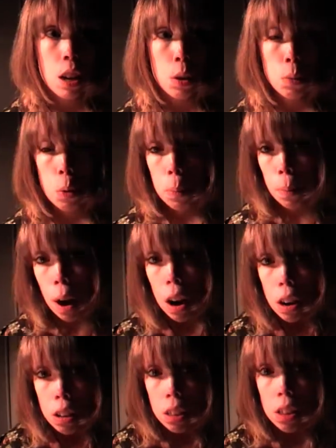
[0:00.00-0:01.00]
on a warm
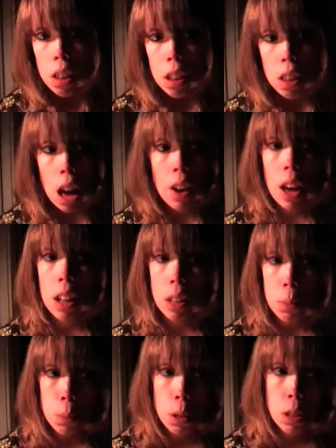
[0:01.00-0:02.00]
bath that
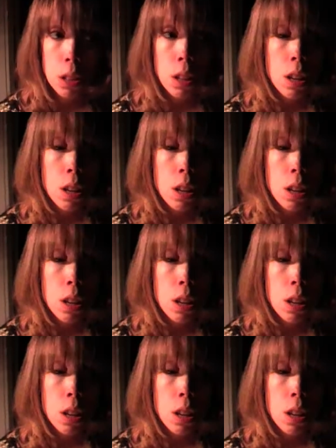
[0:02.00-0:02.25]
helps